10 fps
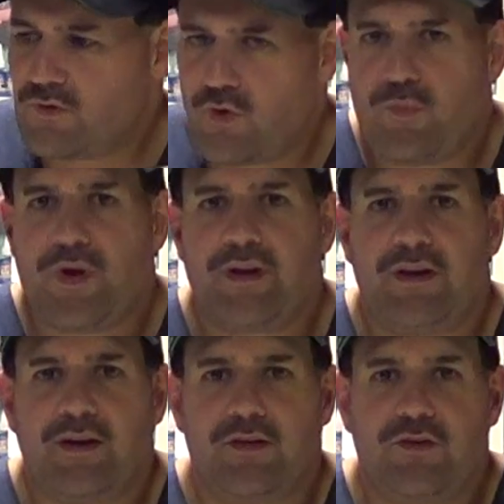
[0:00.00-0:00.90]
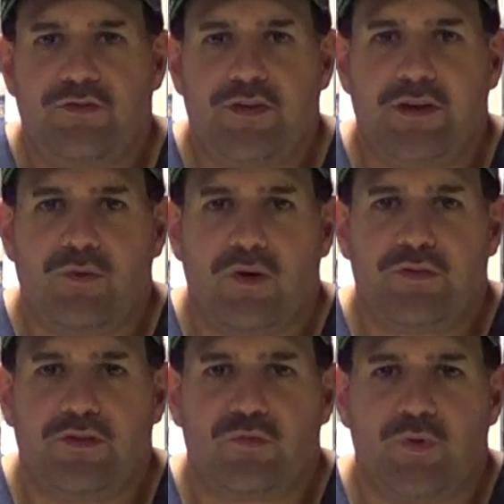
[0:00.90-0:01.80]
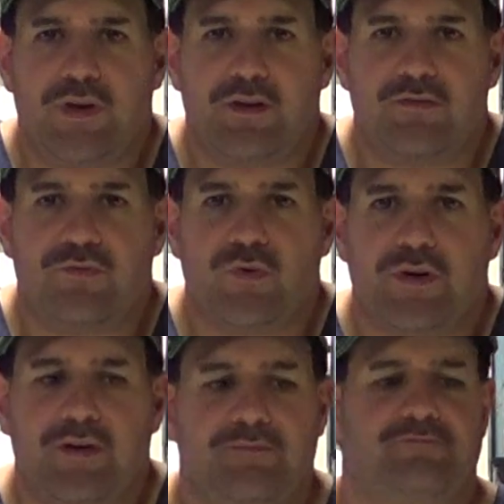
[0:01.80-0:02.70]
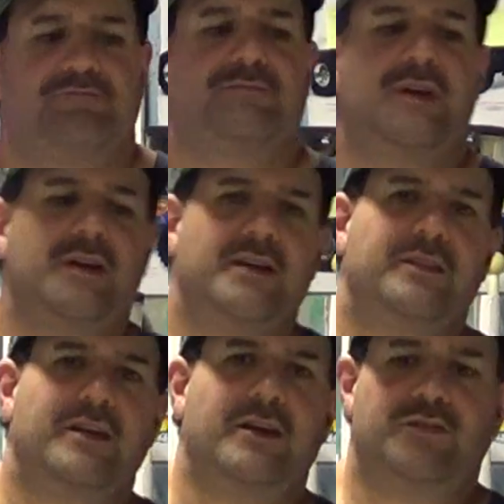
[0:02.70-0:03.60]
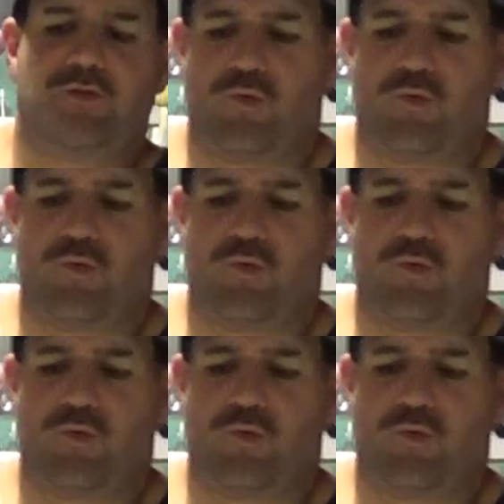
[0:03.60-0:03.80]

hope I can get a good video out this weekend for you. Thanks for